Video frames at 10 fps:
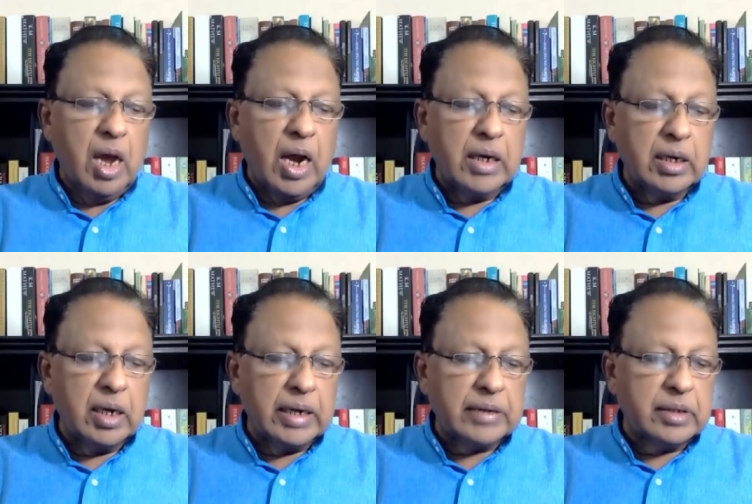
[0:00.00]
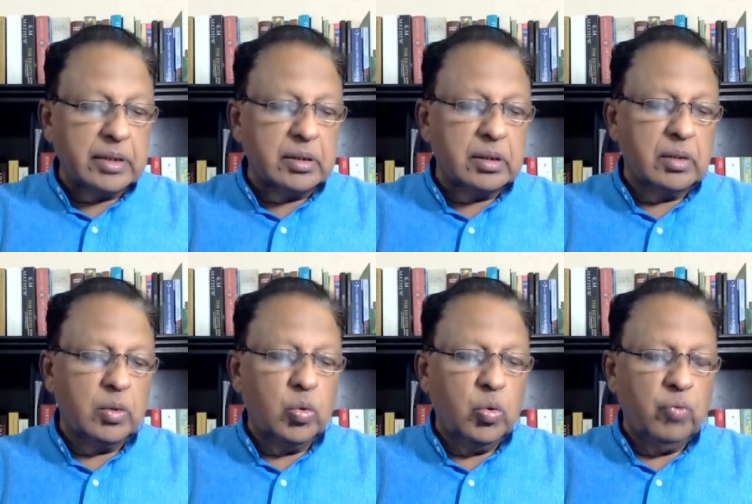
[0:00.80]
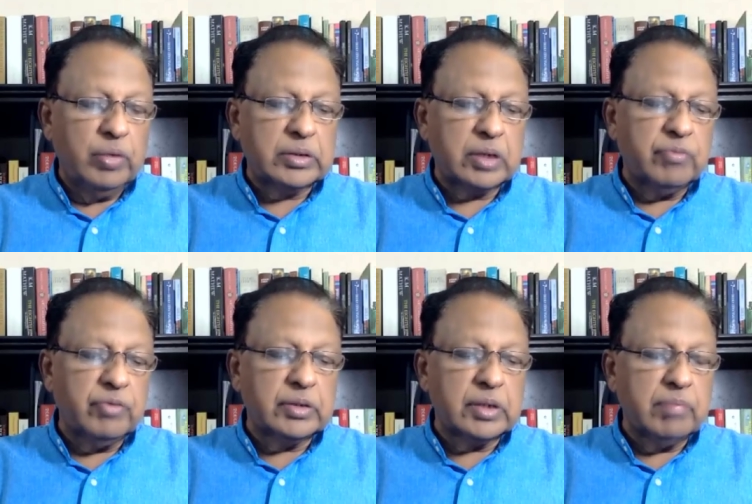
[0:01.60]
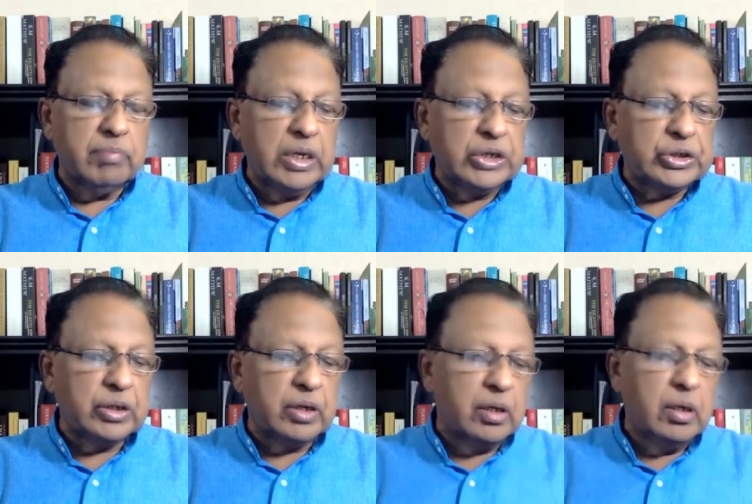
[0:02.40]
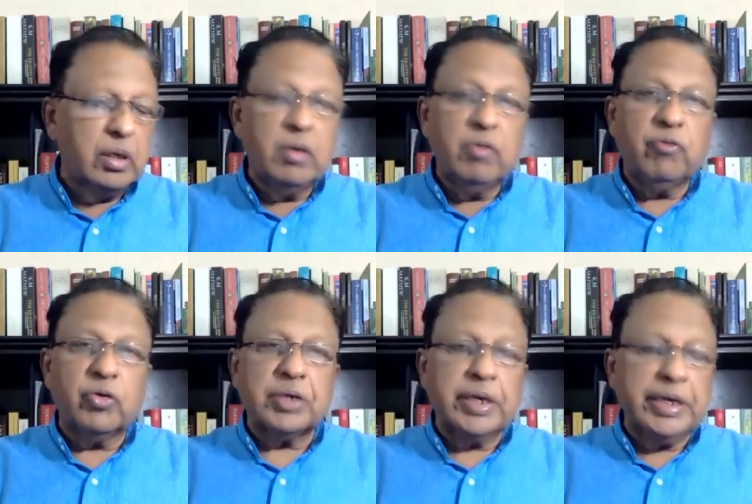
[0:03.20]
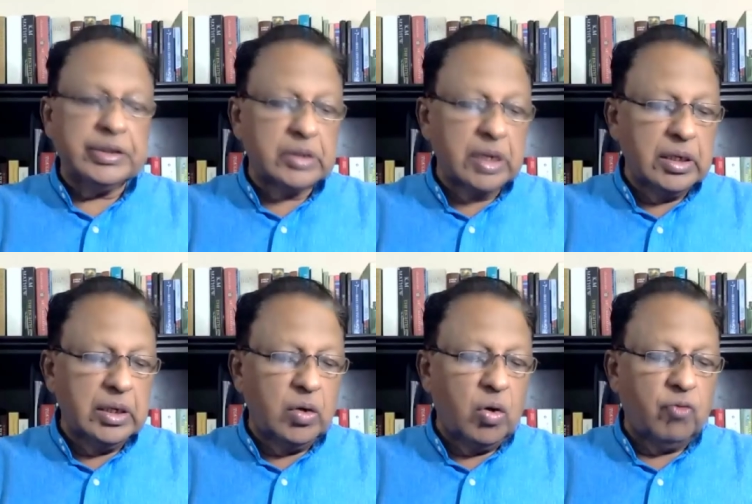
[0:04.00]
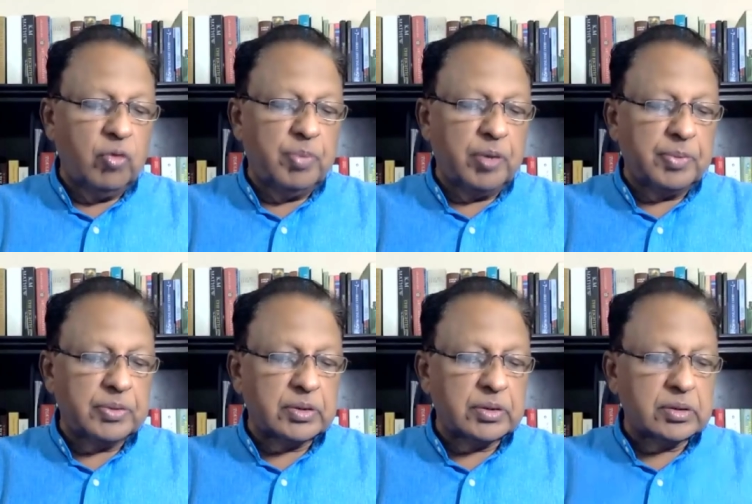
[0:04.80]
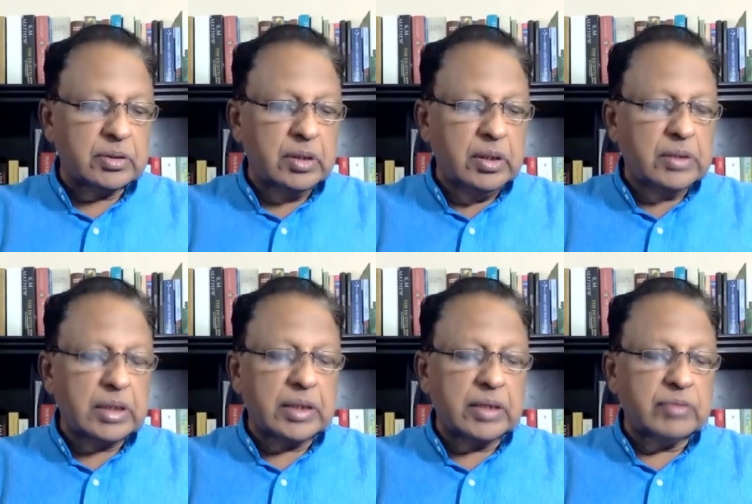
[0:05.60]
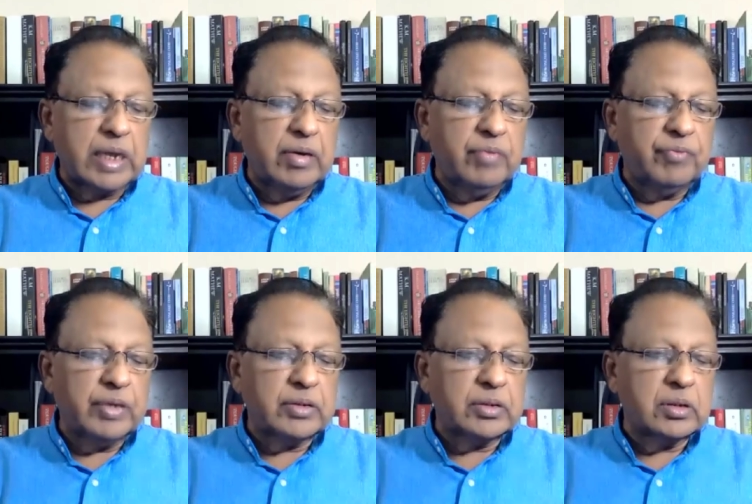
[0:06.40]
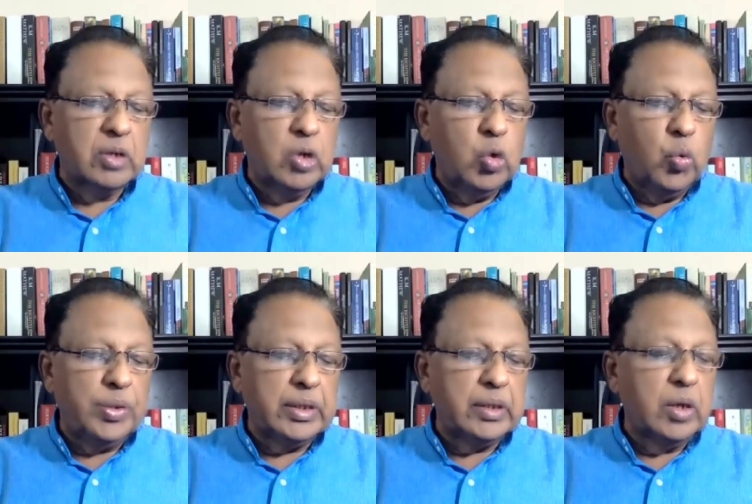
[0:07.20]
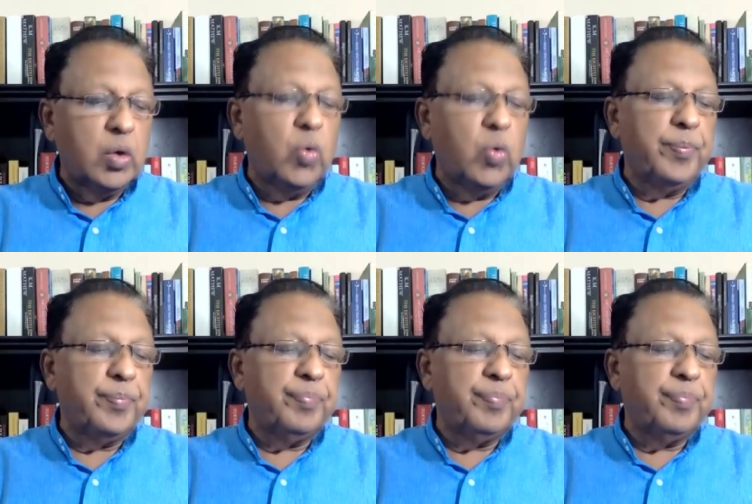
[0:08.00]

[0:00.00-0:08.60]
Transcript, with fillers: unconnected with service in a militia for traditionally lawful purposes, such as self defense within the home.